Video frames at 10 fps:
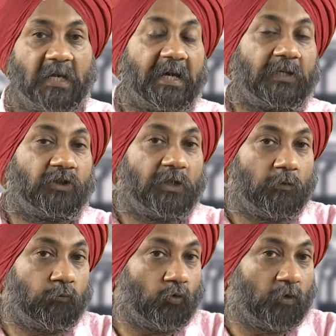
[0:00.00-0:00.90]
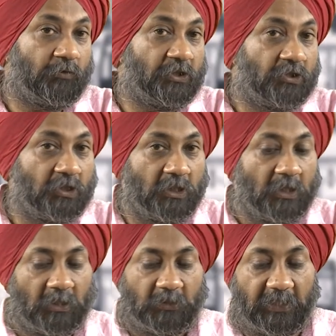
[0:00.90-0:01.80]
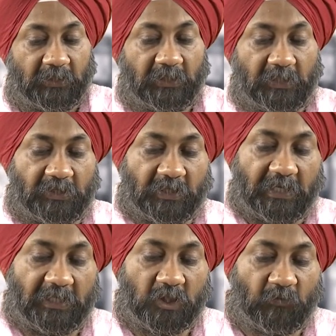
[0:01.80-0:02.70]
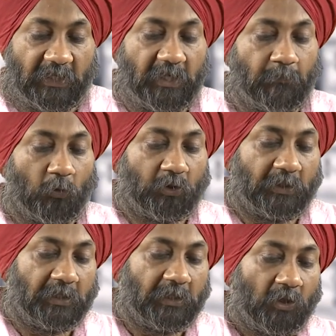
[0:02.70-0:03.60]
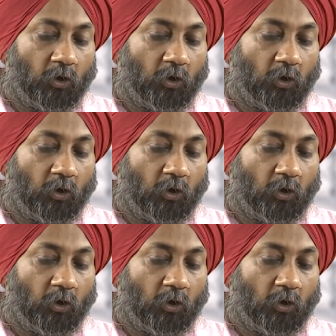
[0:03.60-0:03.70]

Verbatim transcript: and therefore, we see that the design is very important